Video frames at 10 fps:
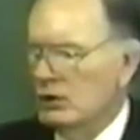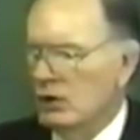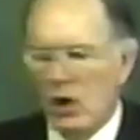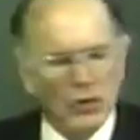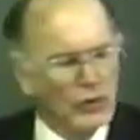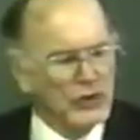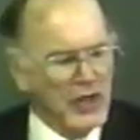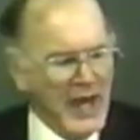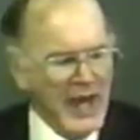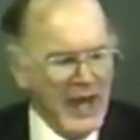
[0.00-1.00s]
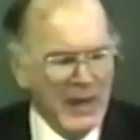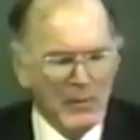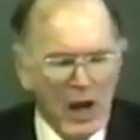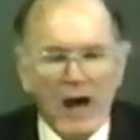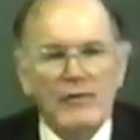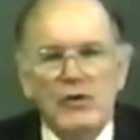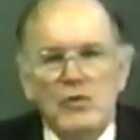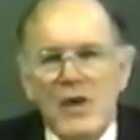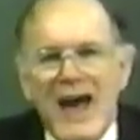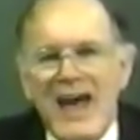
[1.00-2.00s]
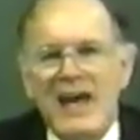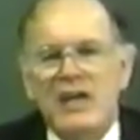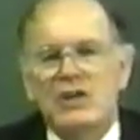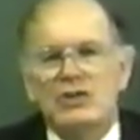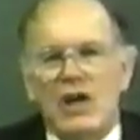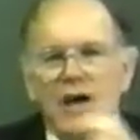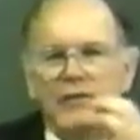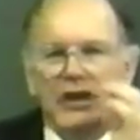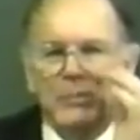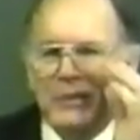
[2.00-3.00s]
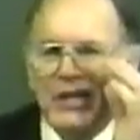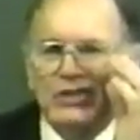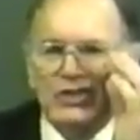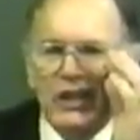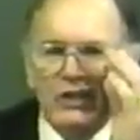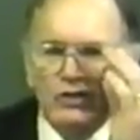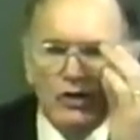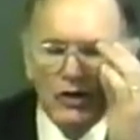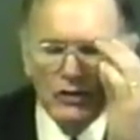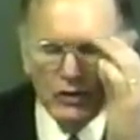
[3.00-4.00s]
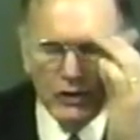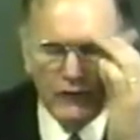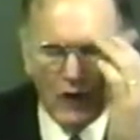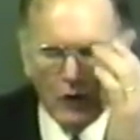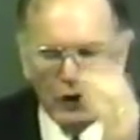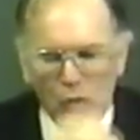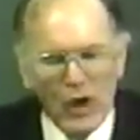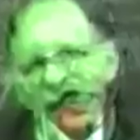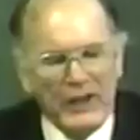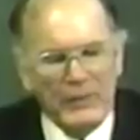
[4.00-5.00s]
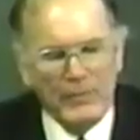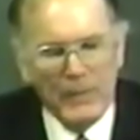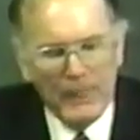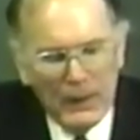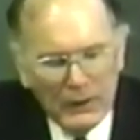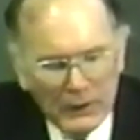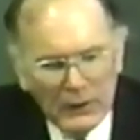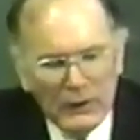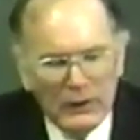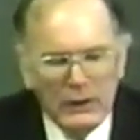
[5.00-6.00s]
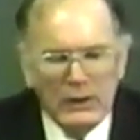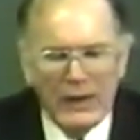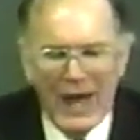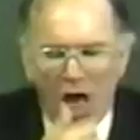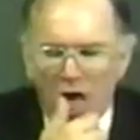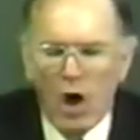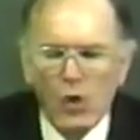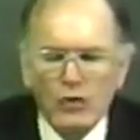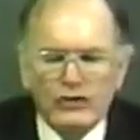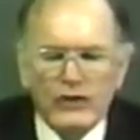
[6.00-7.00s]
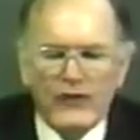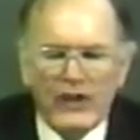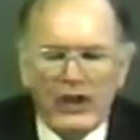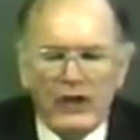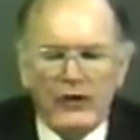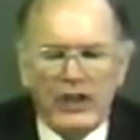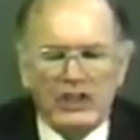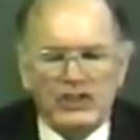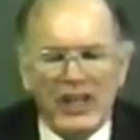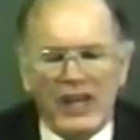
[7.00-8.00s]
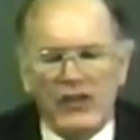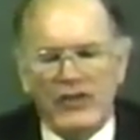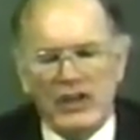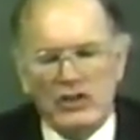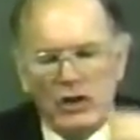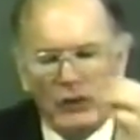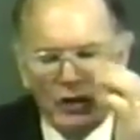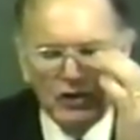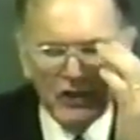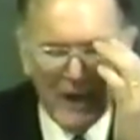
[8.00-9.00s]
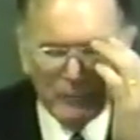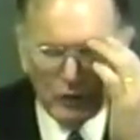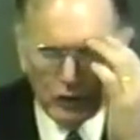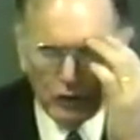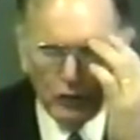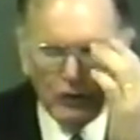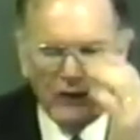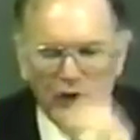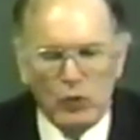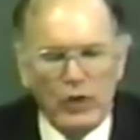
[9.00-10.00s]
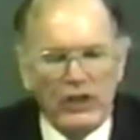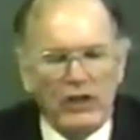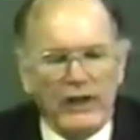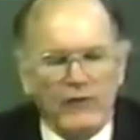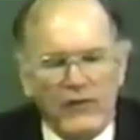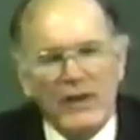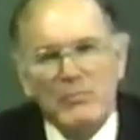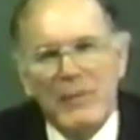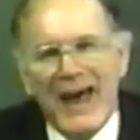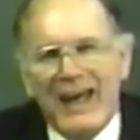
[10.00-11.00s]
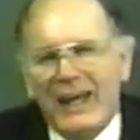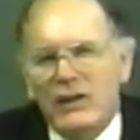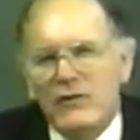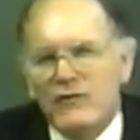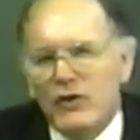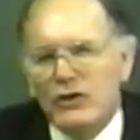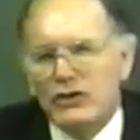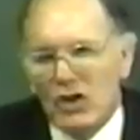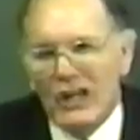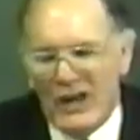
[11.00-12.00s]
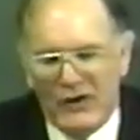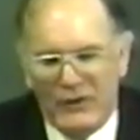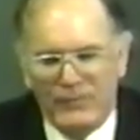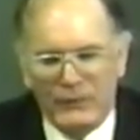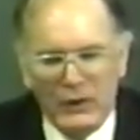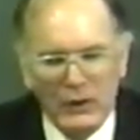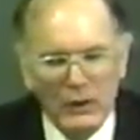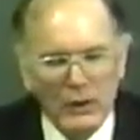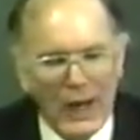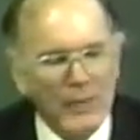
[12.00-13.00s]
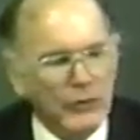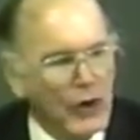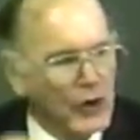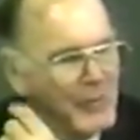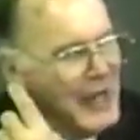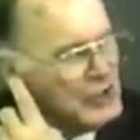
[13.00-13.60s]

on the time of the rise of the apostate church or the falling away. Now, hold your finger in Second Thessalonians chapter 2, if you will, and flip back in the first letter. I'm talking about